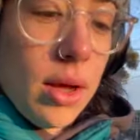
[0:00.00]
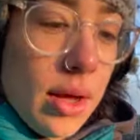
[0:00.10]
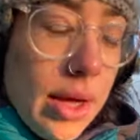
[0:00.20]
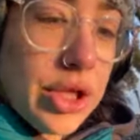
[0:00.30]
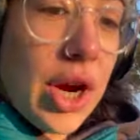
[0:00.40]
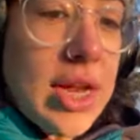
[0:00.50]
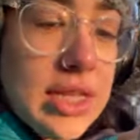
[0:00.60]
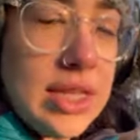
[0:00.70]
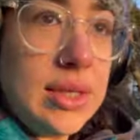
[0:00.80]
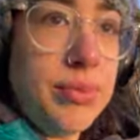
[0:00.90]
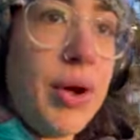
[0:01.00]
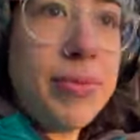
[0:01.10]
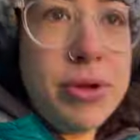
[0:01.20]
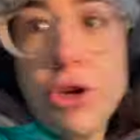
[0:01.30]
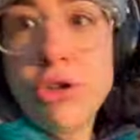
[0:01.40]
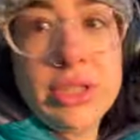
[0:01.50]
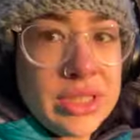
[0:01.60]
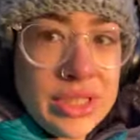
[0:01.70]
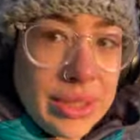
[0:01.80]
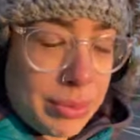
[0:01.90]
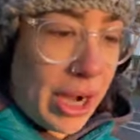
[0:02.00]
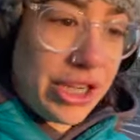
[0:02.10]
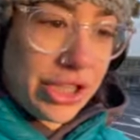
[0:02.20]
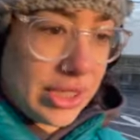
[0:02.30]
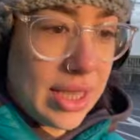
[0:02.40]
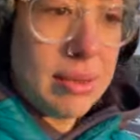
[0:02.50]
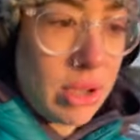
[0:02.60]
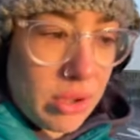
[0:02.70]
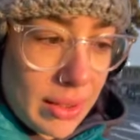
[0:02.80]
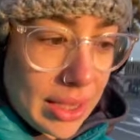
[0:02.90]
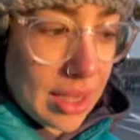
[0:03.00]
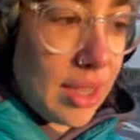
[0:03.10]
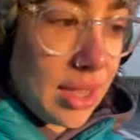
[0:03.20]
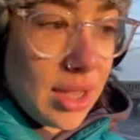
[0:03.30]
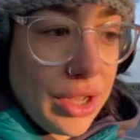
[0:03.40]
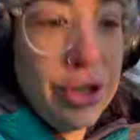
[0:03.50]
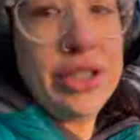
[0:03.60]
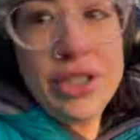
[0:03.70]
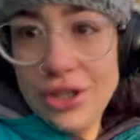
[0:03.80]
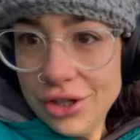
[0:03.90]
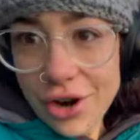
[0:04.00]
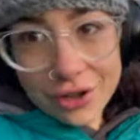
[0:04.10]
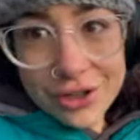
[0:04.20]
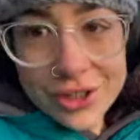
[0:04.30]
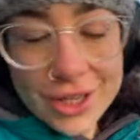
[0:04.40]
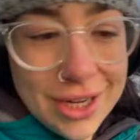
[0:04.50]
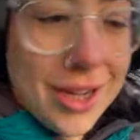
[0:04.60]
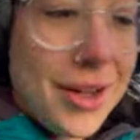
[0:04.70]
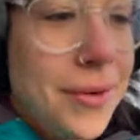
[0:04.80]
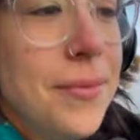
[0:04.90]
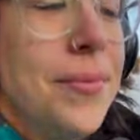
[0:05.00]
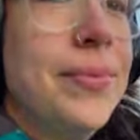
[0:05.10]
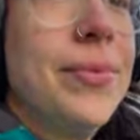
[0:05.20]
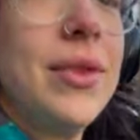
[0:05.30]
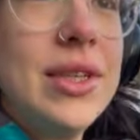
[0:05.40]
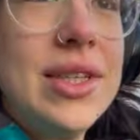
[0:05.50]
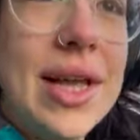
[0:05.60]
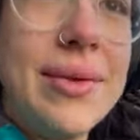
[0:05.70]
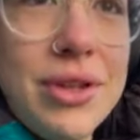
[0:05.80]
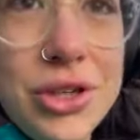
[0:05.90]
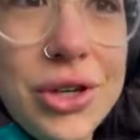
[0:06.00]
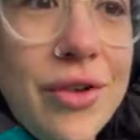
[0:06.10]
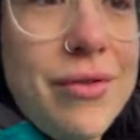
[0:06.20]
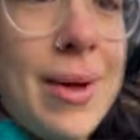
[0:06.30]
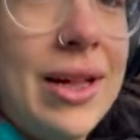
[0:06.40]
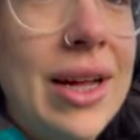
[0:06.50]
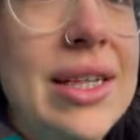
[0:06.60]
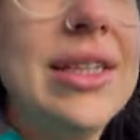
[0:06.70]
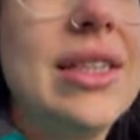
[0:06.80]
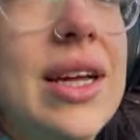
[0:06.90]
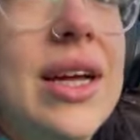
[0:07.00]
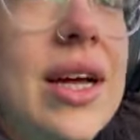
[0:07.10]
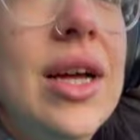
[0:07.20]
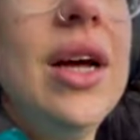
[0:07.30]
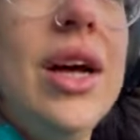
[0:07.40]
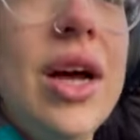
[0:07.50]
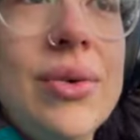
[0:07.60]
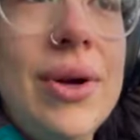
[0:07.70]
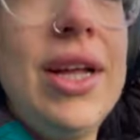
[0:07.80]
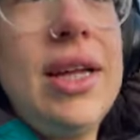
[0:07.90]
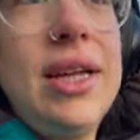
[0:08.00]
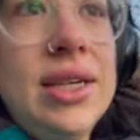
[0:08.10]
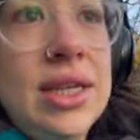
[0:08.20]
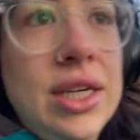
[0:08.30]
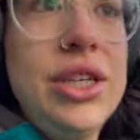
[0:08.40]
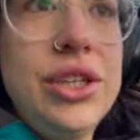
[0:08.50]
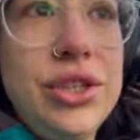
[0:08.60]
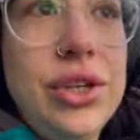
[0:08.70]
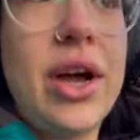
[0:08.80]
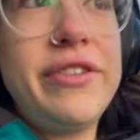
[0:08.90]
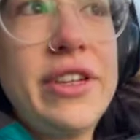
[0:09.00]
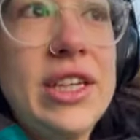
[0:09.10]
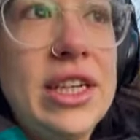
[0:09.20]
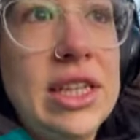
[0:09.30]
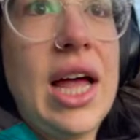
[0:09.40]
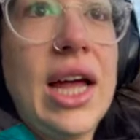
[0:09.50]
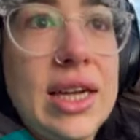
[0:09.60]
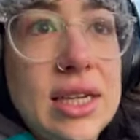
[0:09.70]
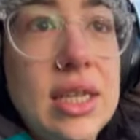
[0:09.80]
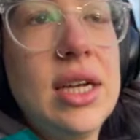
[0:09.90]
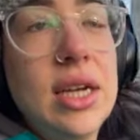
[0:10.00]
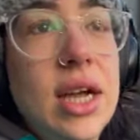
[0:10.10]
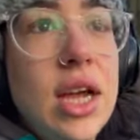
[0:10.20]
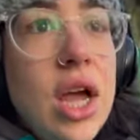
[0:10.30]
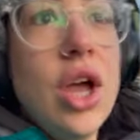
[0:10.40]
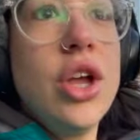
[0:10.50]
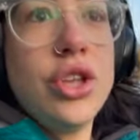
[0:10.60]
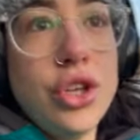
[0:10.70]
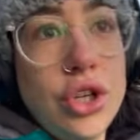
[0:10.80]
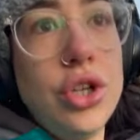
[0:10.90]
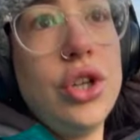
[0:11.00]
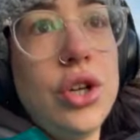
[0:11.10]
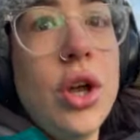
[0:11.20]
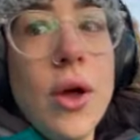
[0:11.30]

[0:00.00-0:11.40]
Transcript: it's crazy because in prep, you don't listen to your brain, you just keep going. You listen to your coach. Same thing should go for my clients. When you are feeling like you